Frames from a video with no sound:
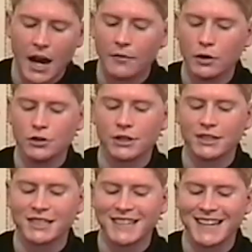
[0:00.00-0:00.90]

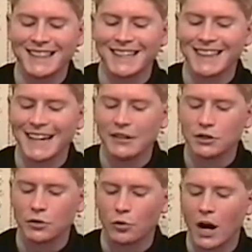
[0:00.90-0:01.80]
Evolutionists date the
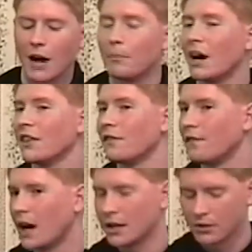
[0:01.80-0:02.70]
layers of rock by the
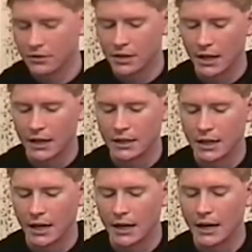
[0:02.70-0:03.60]
fossils they
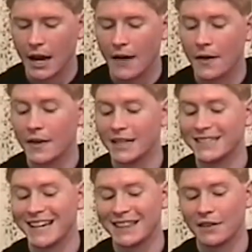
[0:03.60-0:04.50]
contain, and then they
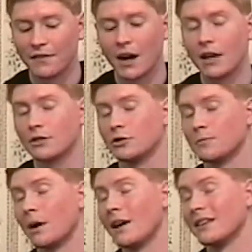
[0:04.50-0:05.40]
date the fossils
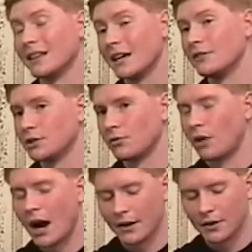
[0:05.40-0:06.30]
by the layers of
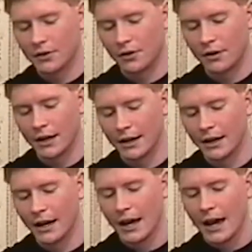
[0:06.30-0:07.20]
rock that they're in.
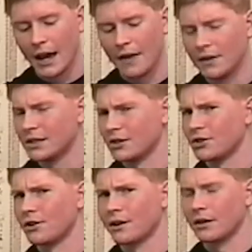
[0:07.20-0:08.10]
And this is
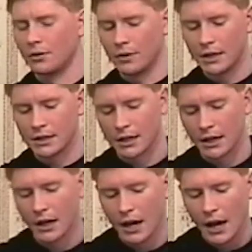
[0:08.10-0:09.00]
circular
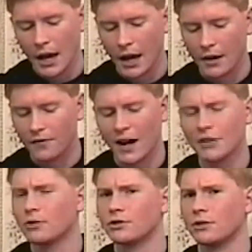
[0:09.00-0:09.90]
reasoning. And
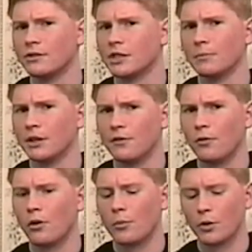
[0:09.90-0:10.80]
fossils don't simply form